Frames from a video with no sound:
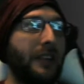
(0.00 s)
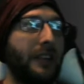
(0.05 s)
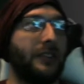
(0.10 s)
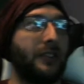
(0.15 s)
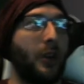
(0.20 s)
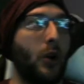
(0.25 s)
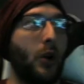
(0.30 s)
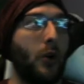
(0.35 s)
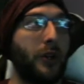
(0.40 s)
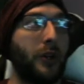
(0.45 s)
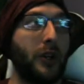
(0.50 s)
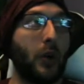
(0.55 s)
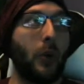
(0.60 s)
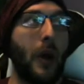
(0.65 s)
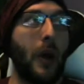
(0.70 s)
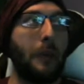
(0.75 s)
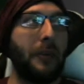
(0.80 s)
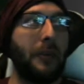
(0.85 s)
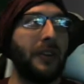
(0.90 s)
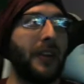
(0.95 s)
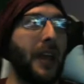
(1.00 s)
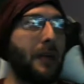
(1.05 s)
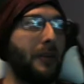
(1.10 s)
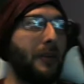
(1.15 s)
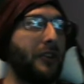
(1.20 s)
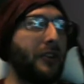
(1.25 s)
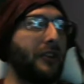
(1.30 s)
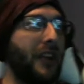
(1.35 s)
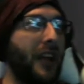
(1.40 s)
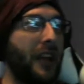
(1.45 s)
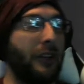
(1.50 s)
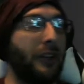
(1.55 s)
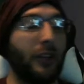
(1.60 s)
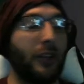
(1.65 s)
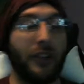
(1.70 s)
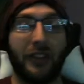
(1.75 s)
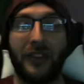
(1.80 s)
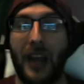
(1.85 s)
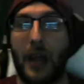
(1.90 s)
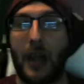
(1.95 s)
So your weapon damage and your
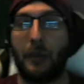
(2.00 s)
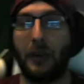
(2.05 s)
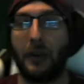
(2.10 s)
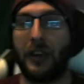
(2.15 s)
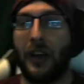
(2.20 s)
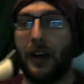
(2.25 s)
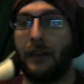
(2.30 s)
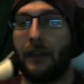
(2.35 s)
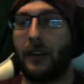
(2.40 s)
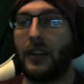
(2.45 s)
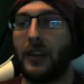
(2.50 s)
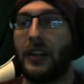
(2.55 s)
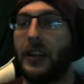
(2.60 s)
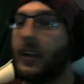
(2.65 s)
stam recovery